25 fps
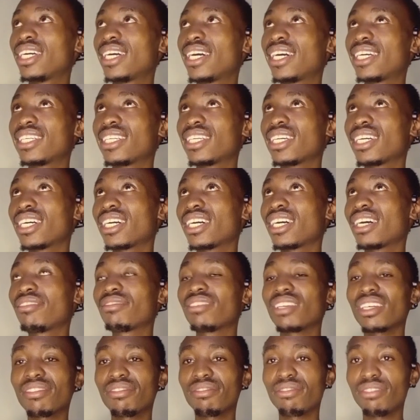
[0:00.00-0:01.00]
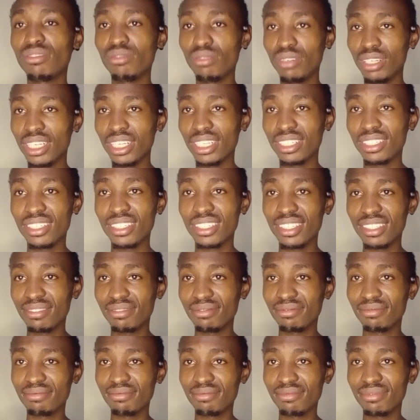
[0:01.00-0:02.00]
and after a few days,
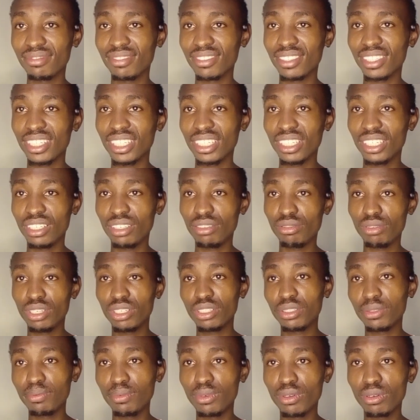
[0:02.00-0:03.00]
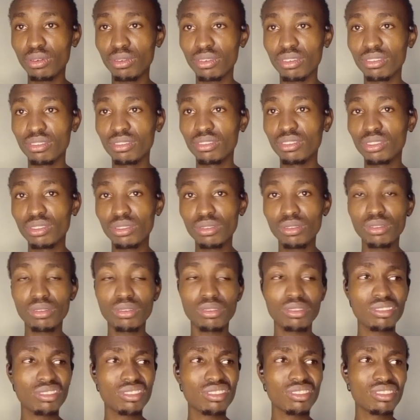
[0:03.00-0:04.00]
he went broke.
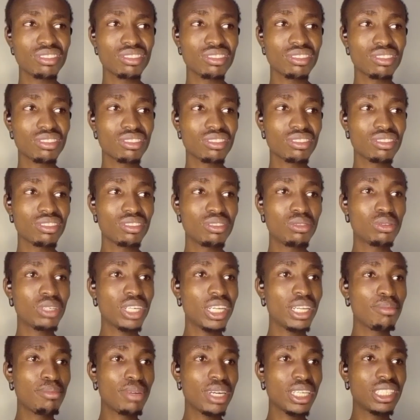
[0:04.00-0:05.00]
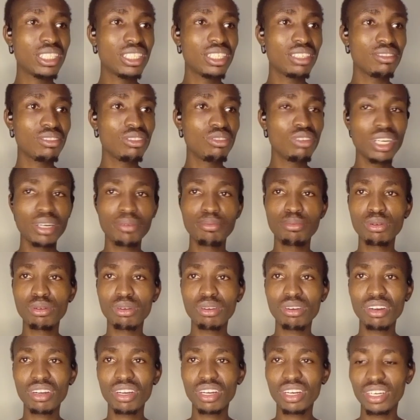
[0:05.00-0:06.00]
So you can imagine, you are
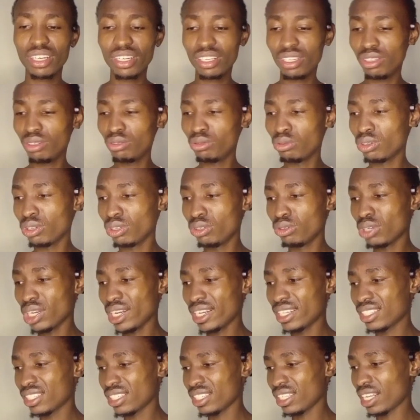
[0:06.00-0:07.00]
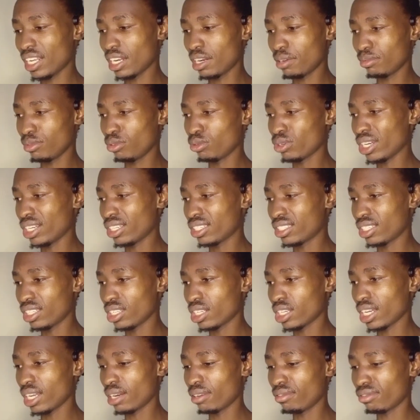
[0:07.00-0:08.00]
broke, you can't
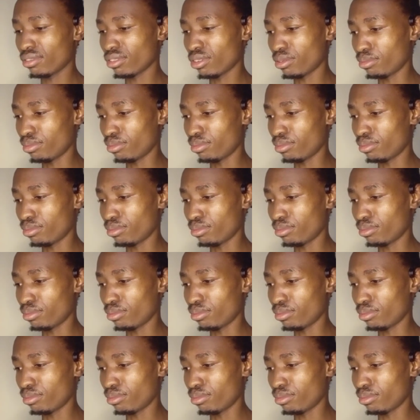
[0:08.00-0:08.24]
seek help